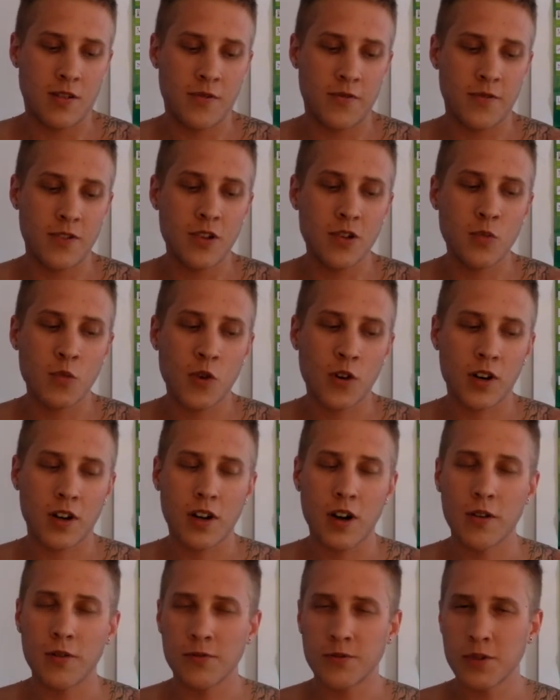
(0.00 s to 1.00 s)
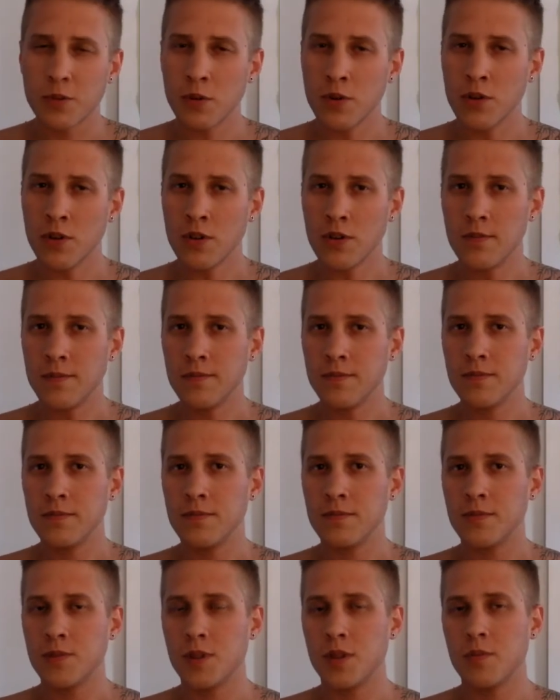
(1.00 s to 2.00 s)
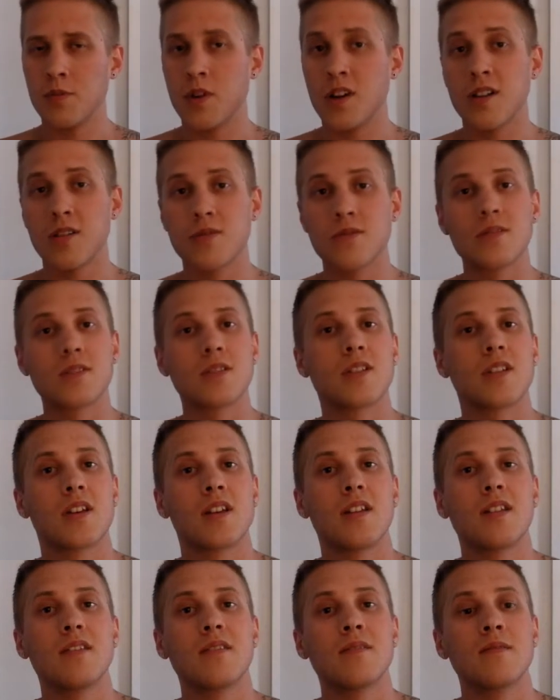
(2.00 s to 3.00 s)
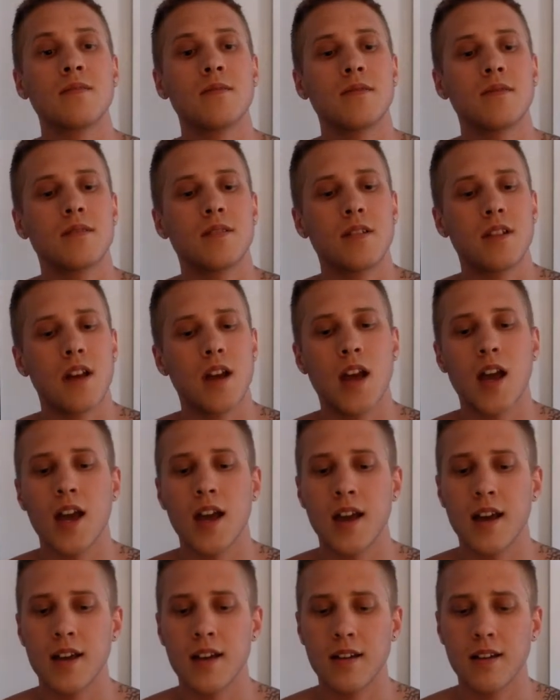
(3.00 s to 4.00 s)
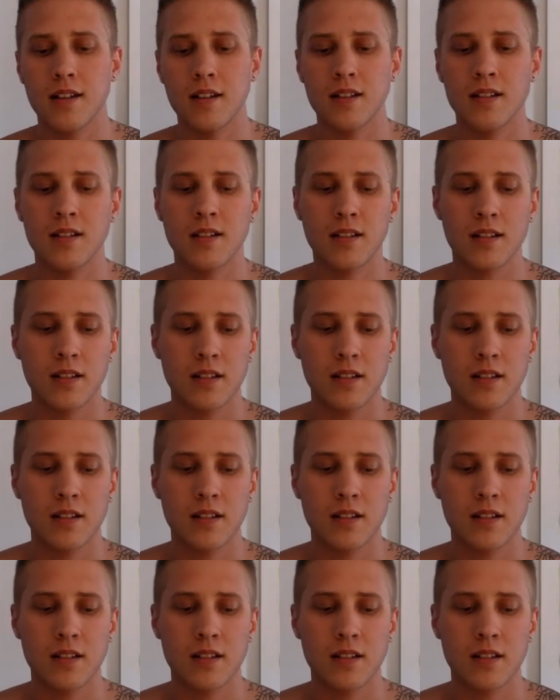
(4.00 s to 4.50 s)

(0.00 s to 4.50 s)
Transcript: feel more comfortable in my own skin, and